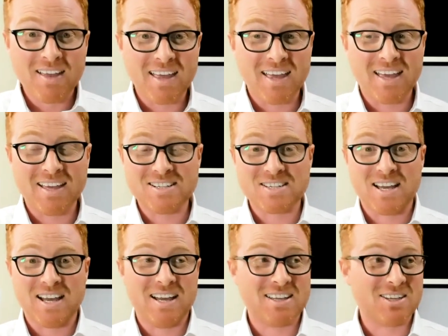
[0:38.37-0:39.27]
And,
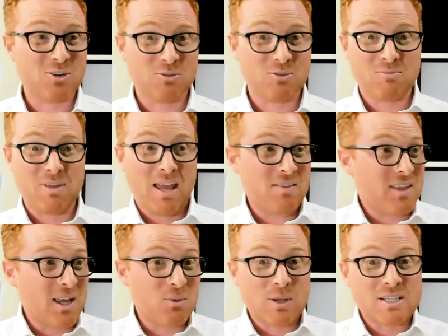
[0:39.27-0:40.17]
and
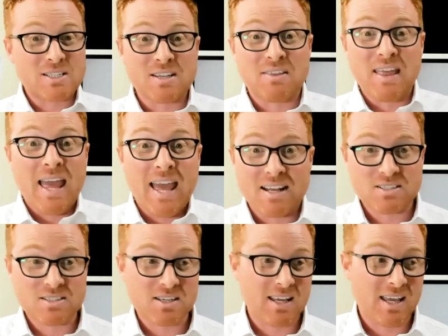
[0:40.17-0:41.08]
then we did that.
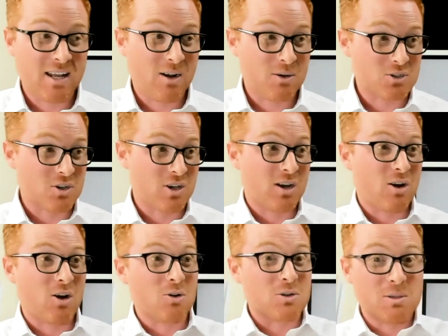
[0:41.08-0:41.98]
And I was like,
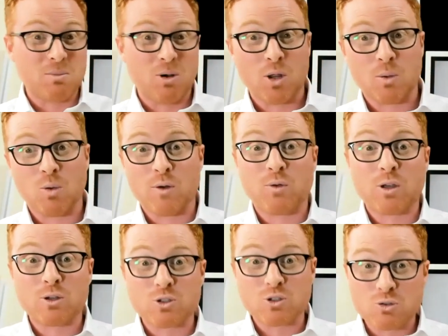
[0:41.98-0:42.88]
holy moly, what if
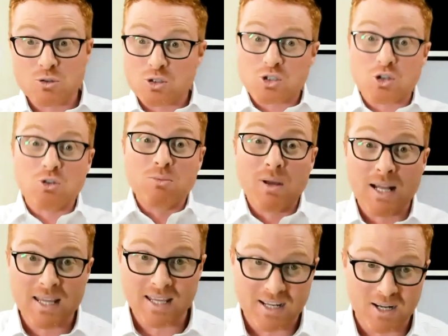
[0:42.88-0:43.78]
we could do $2
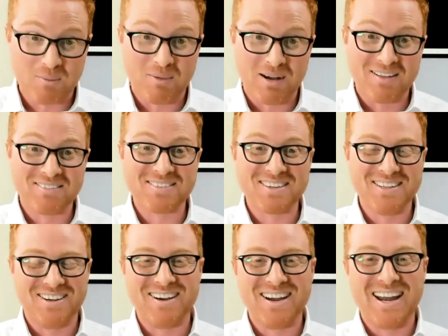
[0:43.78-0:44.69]
million in a month? You
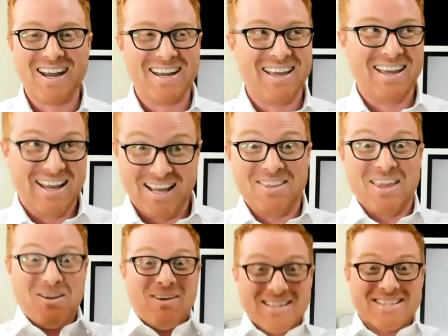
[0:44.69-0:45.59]
know, and
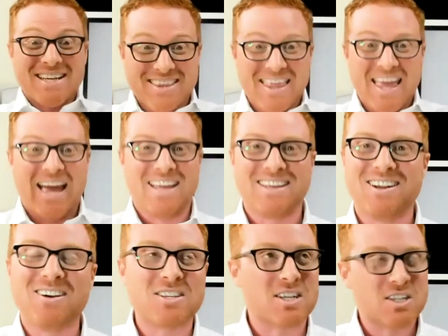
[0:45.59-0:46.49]
then we did that. You
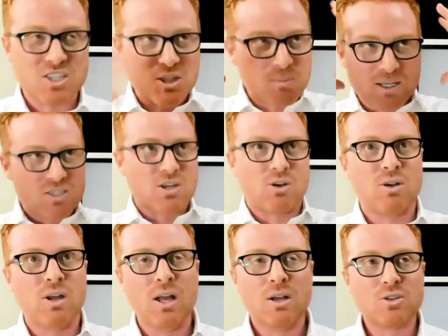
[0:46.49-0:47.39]
know, it's just been
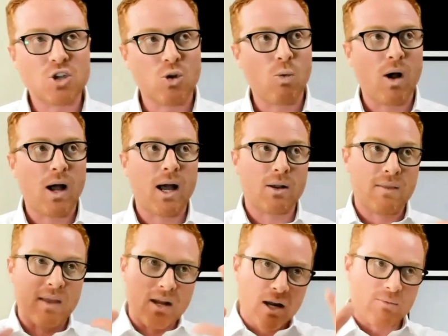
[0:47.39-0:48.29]
so wild.
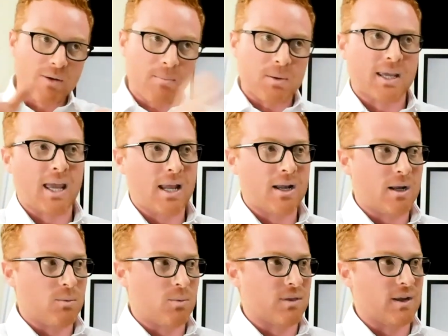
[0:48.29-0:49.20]
And then I replicated
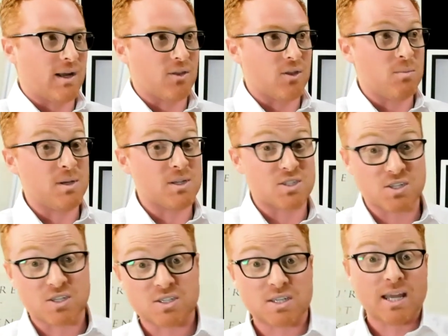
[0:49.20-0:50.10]
it with another business
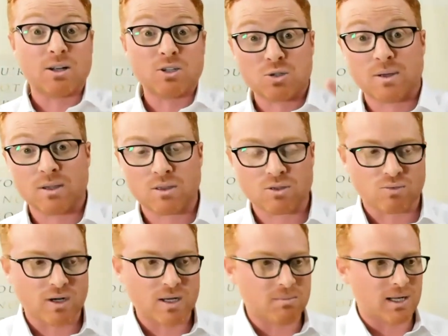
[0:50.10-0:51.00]
that's now doing
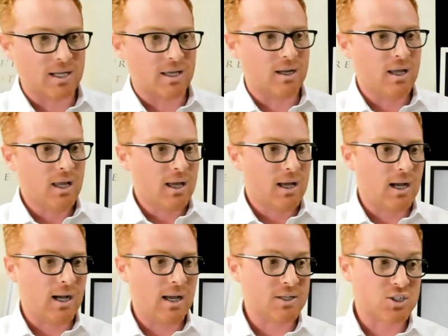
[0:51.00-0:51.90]
$3 million
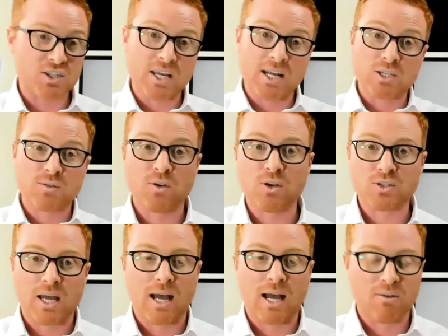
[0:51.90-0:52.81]
and just had its
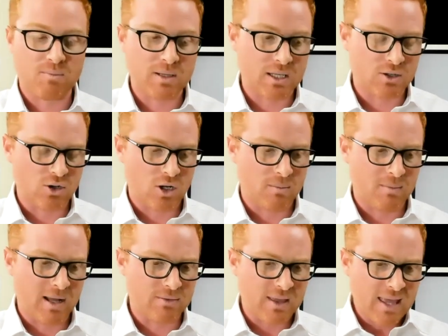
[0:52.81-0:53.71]
first $500,000
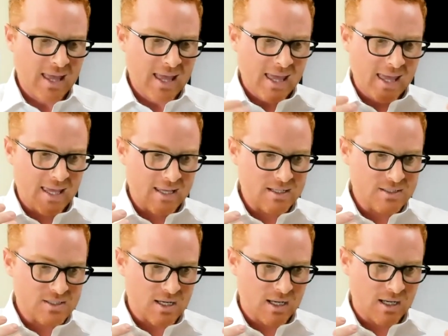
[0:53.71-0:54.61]
month.
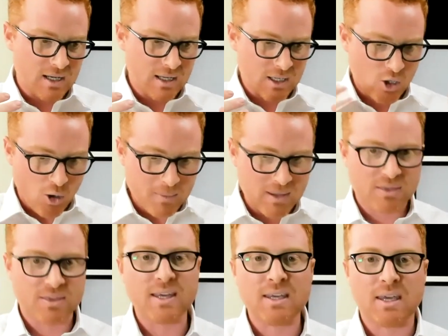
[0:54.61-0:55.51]
And it got me
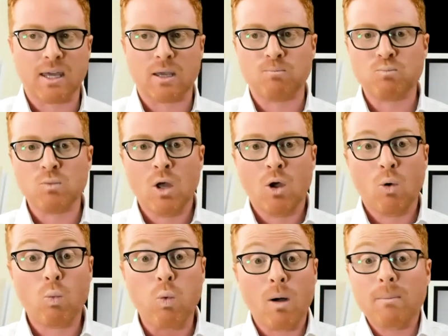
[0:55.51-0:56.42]
thinking,
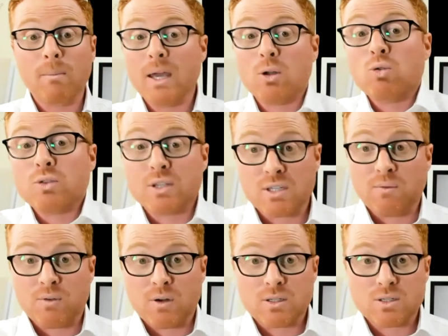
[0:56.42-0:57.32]
what made all the
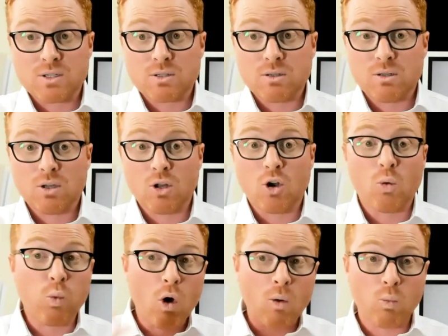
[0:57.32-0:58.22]
difference? You know,
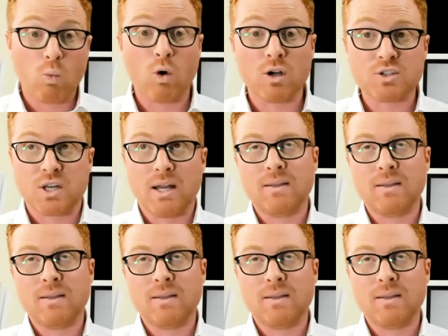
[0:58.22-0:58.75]
what was it?